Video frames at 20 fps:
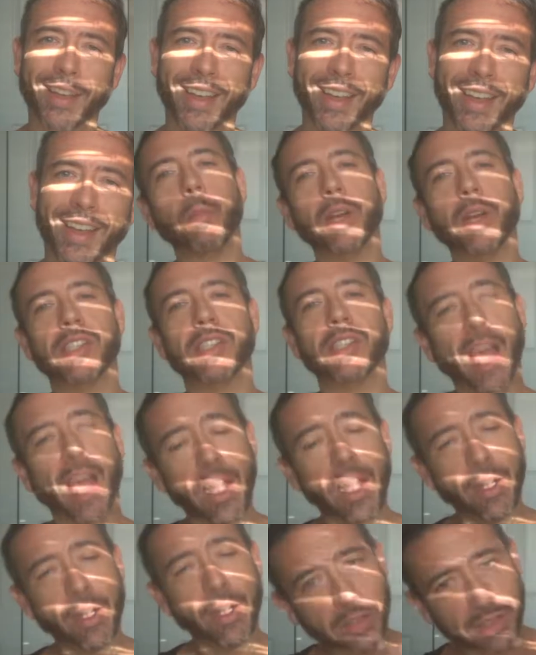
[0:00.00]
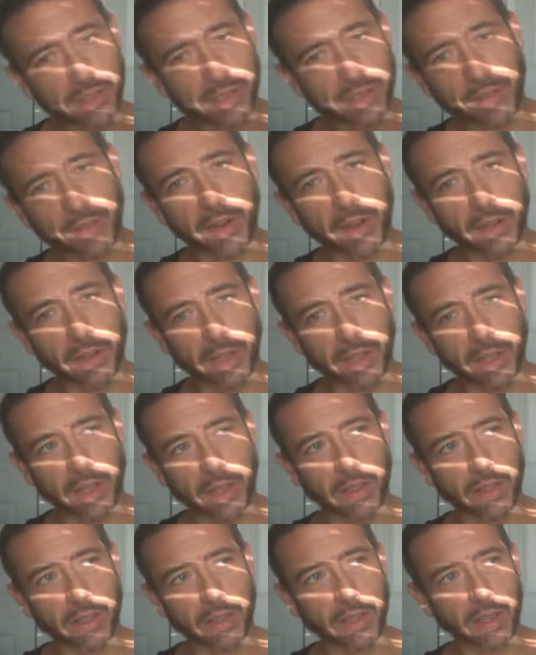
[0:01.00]
But Saturn is
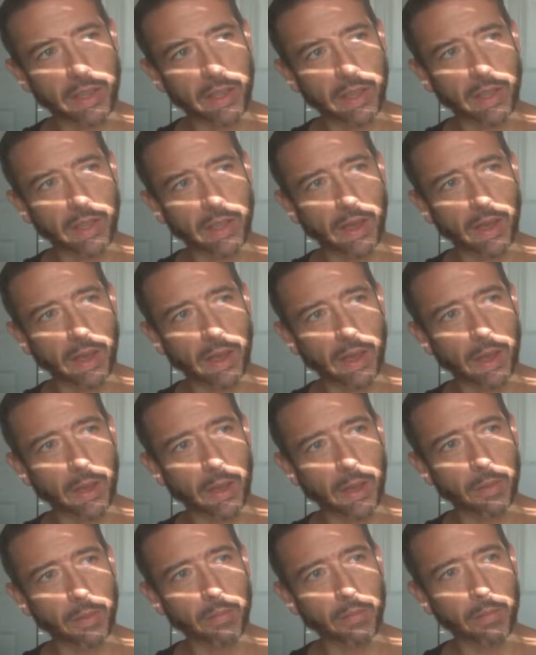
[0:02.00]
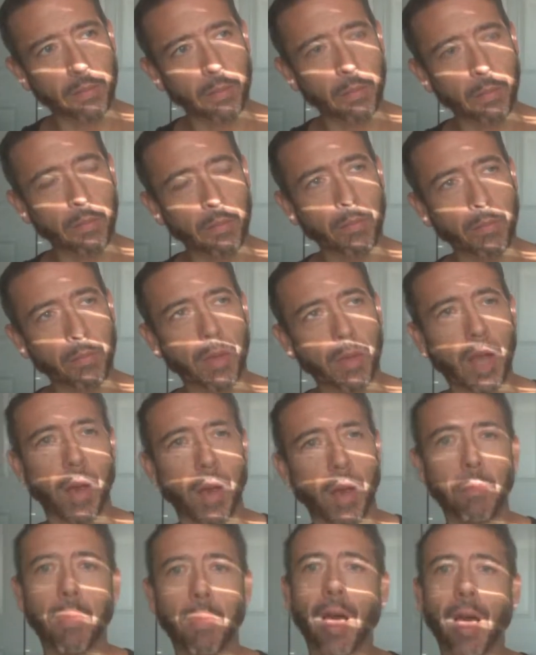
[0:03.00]
definitely the
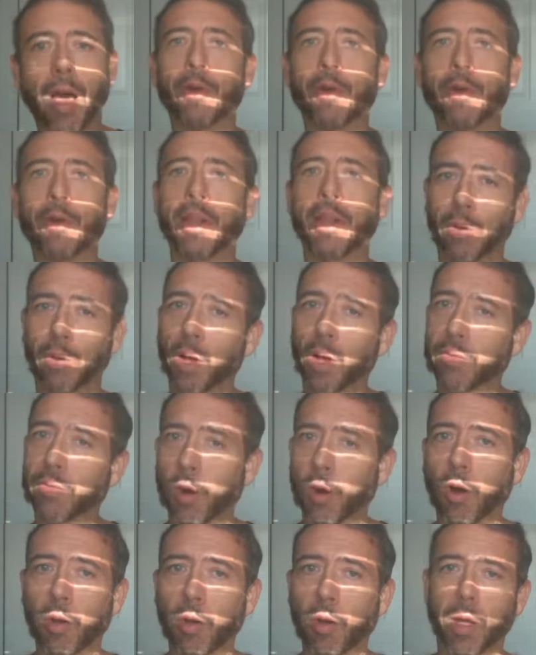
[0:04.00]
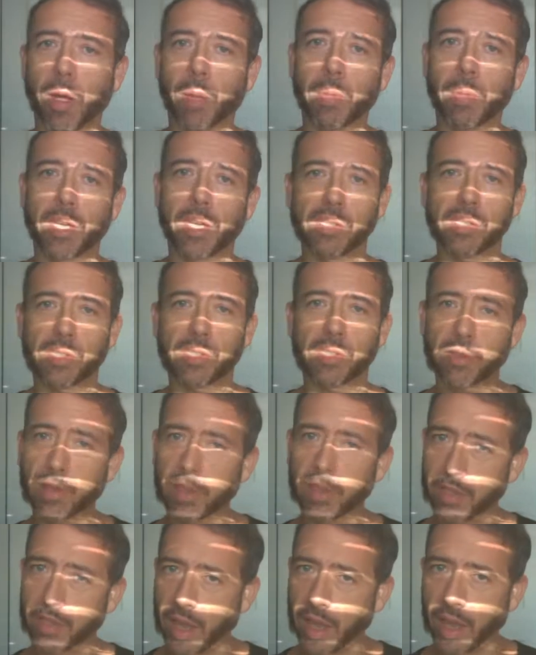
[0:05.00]
moderator of karma because
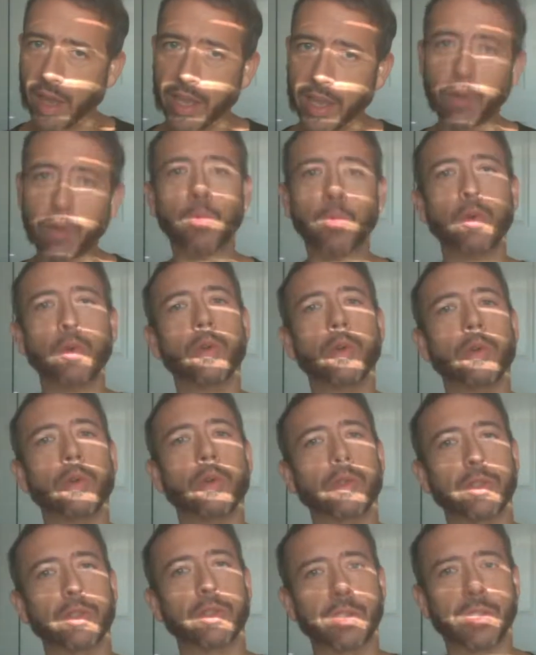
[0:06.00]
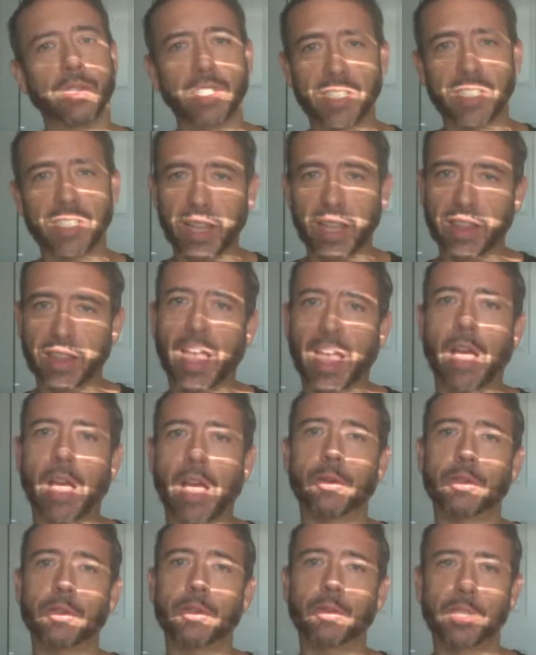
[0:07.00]
he rules the 10th
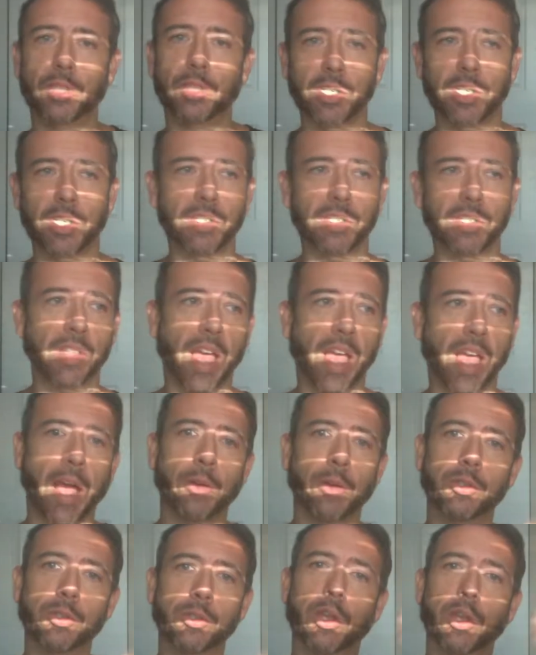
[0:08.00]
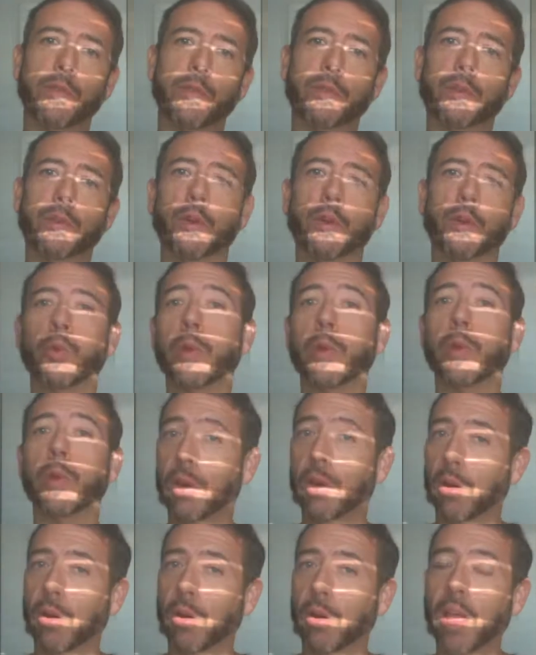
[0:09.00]
house, which is the house of
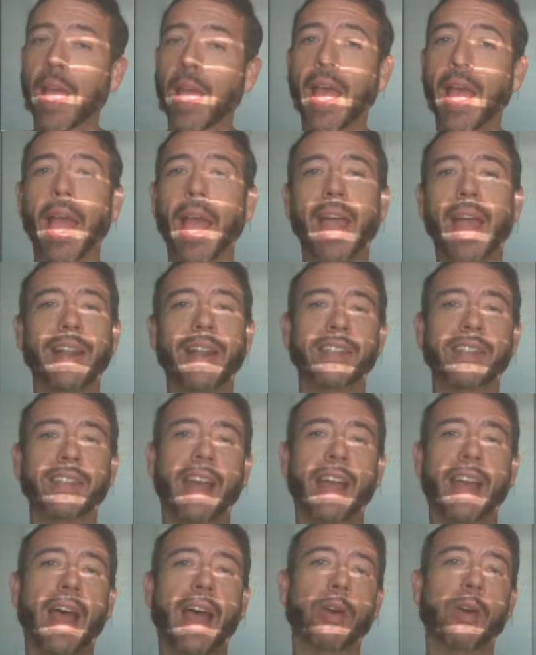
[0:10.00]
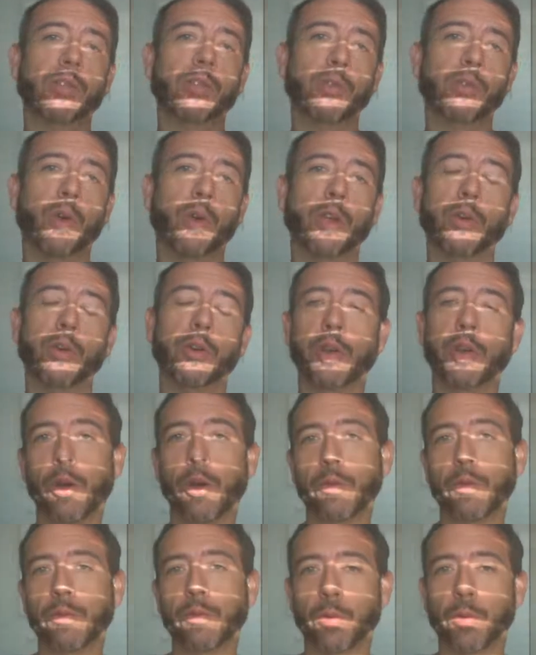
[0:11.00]
career, and it's the house of what you're
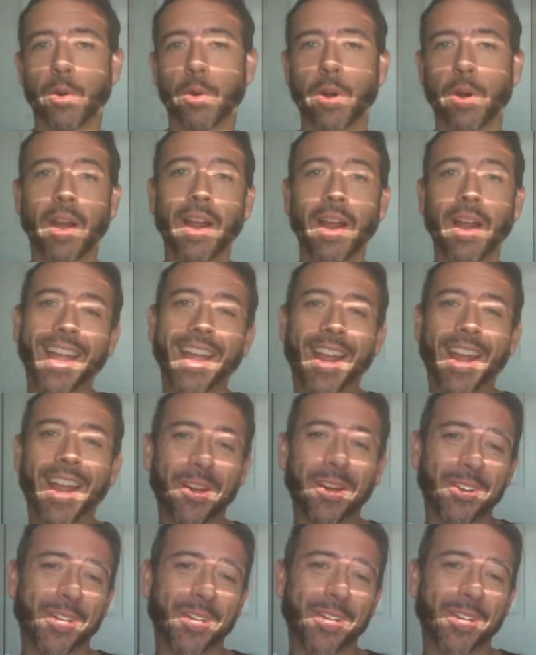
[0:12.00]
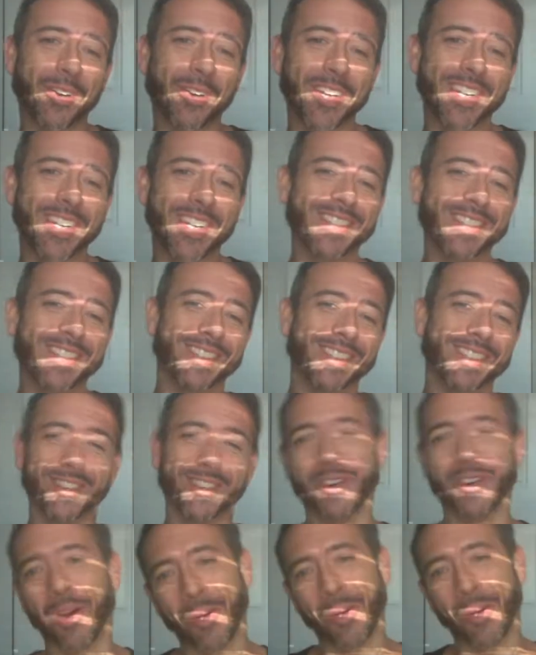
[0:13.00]
known for. Ergo, it is your
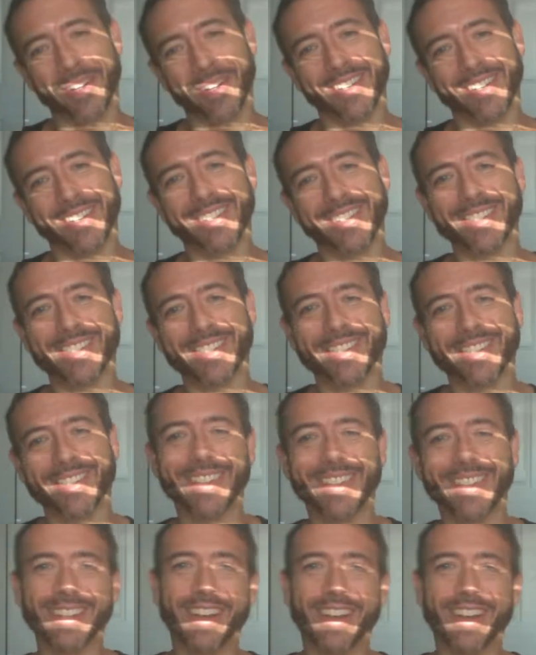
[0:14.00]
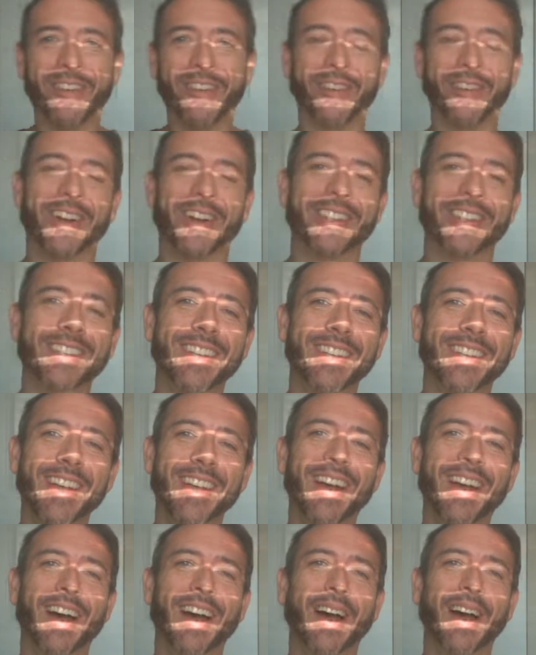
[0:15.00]
karma. That's how it works.
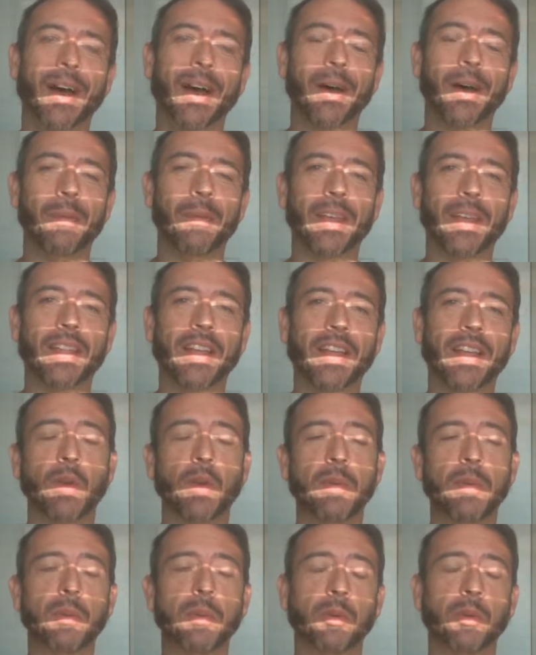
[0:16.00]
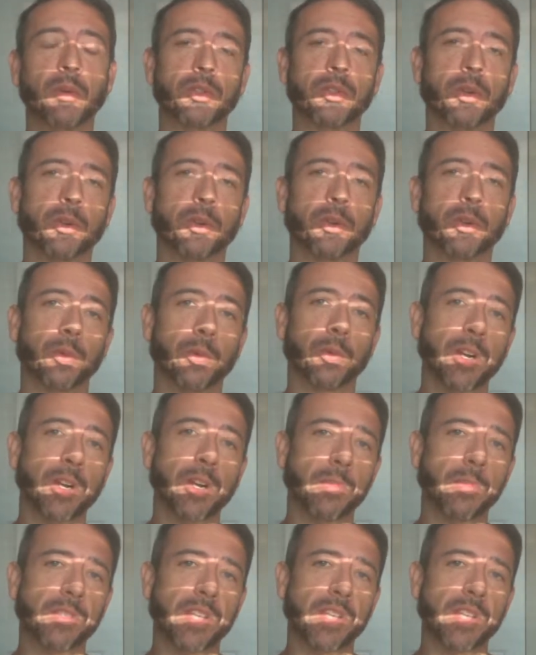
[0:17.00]
And that's why people are so career
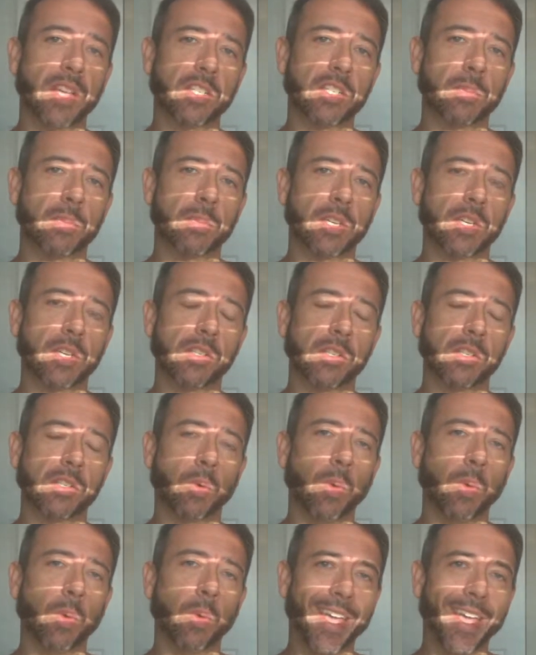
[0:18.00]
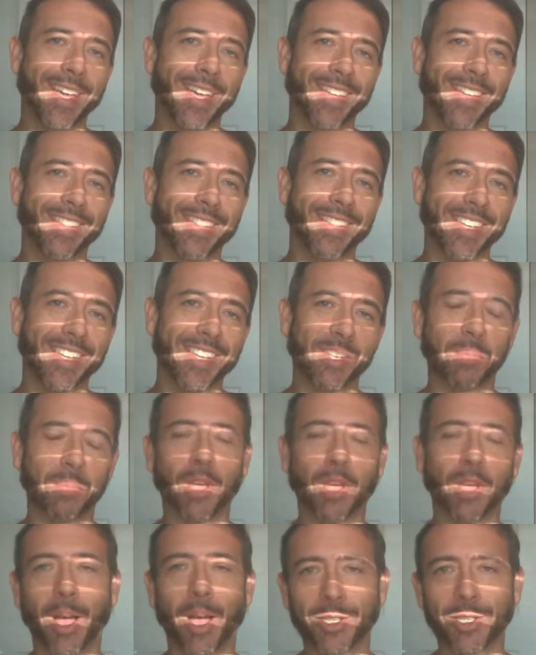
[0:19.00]
obsessed, because in a way, they
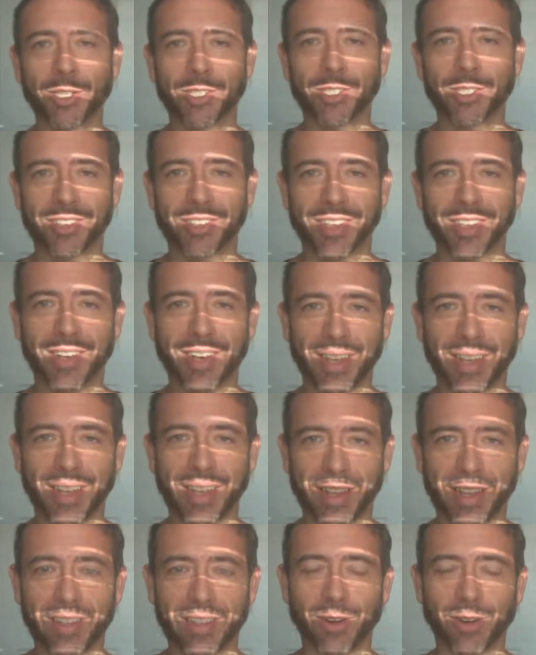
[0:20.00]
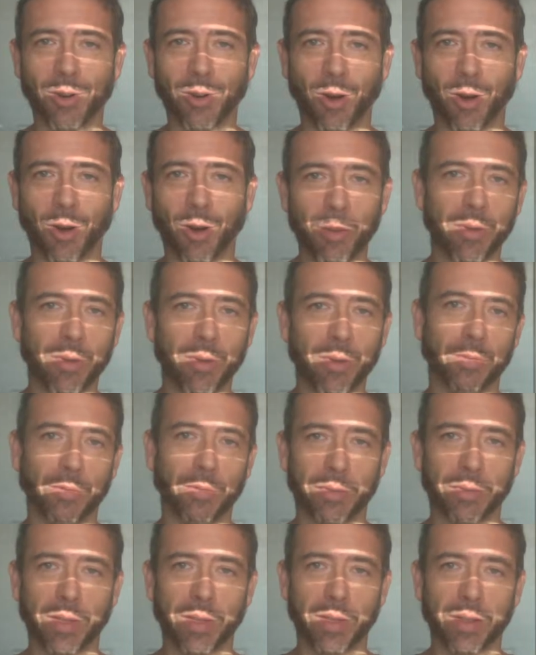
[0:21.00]
subconsciously need their karma
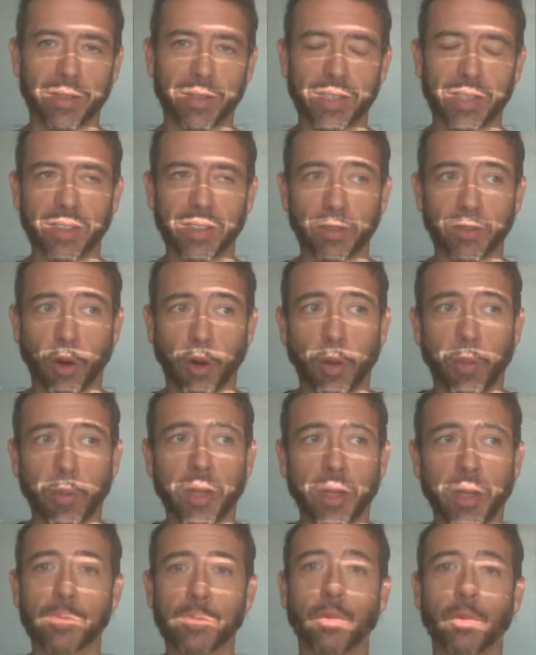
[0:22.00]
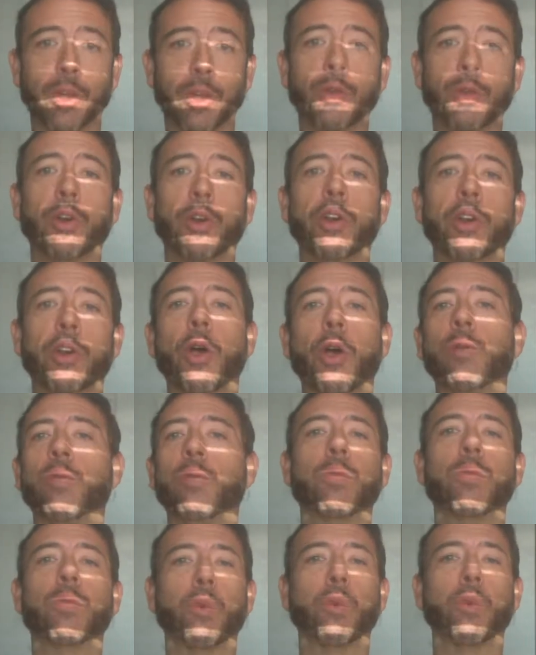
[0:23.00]
fulfilled. And the karma is what you are
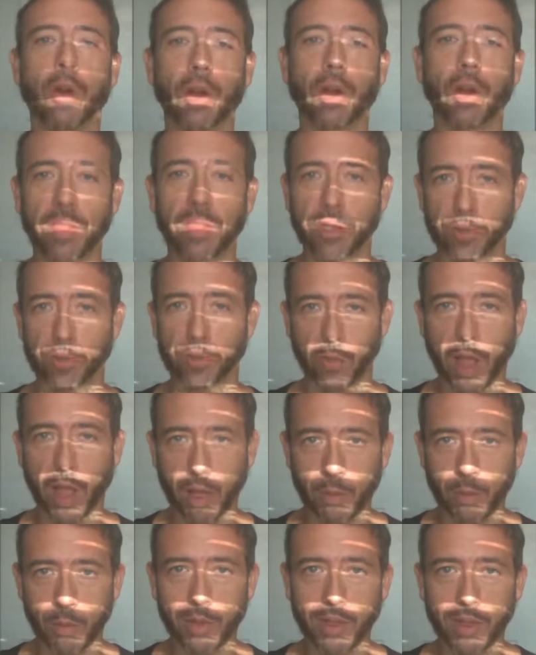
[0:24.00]
known for in this realm.